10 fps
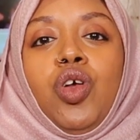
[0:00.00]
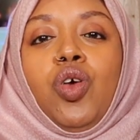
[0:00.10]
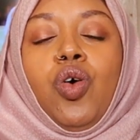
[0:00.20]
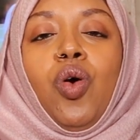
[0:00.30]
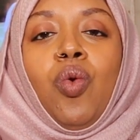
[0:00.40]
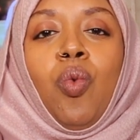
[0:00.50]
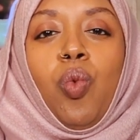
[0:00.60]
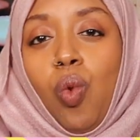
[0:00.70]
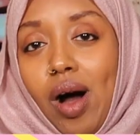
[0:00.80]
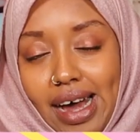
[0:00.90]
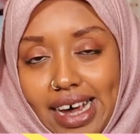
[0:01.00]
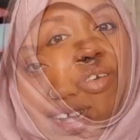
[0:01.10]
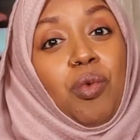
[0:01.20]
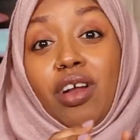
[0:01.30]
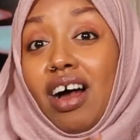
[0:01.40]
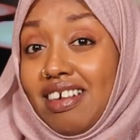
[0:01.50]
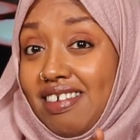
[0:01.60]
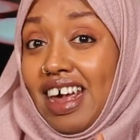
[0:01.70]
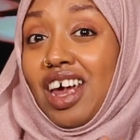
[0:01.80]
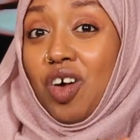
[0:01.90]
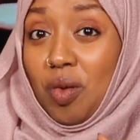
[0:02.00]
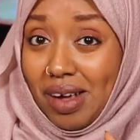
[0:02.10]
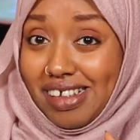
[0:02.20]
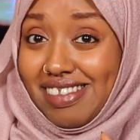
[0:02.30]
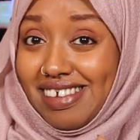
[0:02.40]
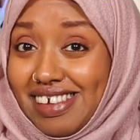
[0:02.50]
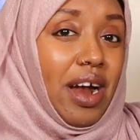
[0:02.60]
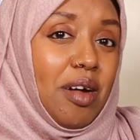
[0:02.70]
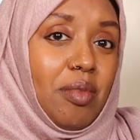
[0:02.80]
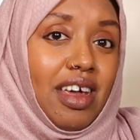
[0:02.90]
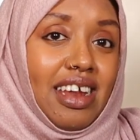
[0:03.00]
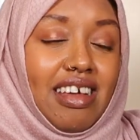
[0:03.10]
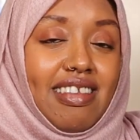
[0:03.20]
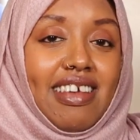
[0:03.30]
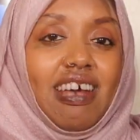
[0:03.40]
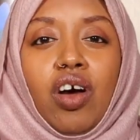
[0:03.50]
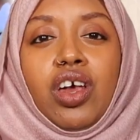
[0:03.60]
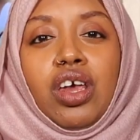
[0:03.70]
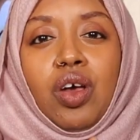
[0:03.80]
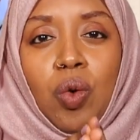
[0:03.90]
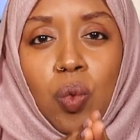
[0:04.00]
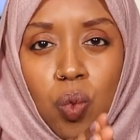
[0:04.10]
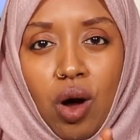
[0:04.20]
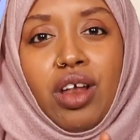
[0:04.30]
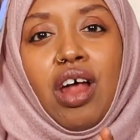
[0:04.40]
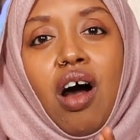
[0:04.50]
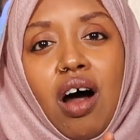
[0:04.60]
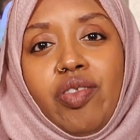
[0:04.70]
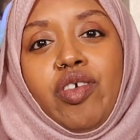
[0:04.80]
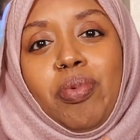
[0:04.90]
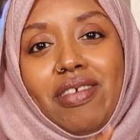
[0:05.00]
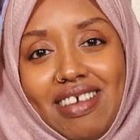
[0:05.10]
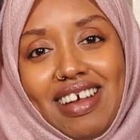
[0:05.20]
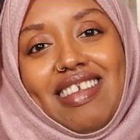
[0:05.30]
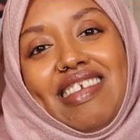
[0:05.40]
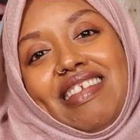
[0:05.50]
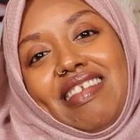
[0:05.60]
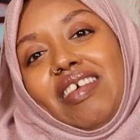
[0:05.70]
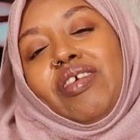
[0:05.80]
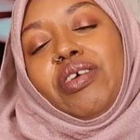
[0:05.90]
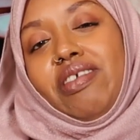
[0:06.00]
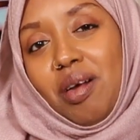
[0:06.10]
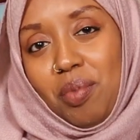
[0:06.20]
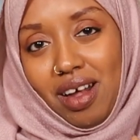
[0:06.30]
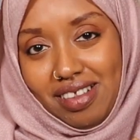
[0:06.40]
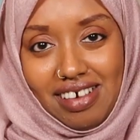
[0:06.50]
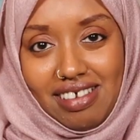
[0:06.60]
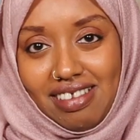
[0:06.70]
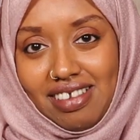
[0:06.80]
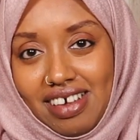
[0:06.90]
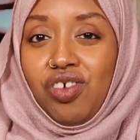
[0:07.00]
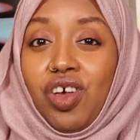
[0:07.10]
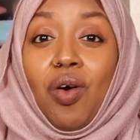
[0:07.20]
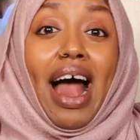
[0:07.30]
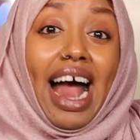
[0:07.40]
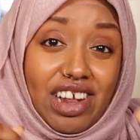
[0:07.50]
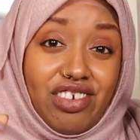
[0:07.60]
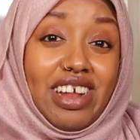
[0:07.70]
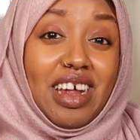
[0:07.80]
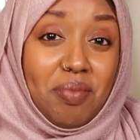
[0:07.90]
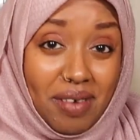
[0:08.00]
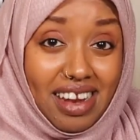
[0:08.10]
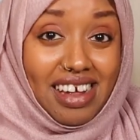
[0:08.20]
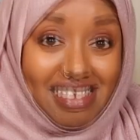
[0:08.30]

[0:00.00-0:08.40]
your why. So when I say commit, what I mean is, are you 100% serious about this? Do you actually mean